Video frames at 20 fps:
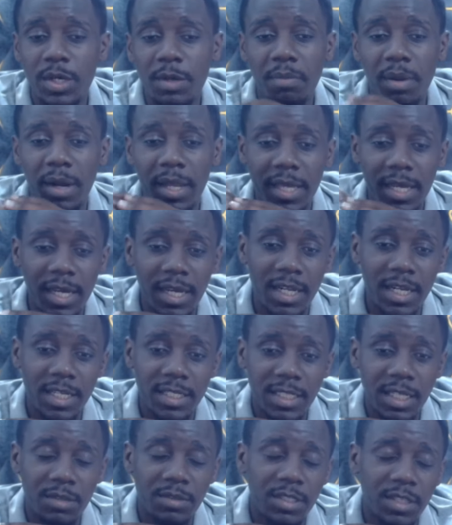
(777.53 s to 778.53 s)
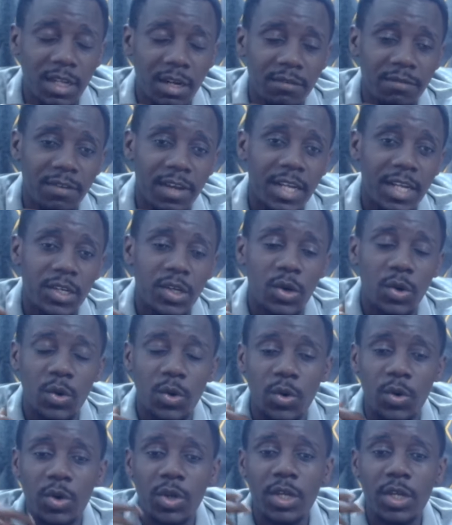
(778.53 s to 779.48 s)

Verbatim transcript: playing against El Salvador.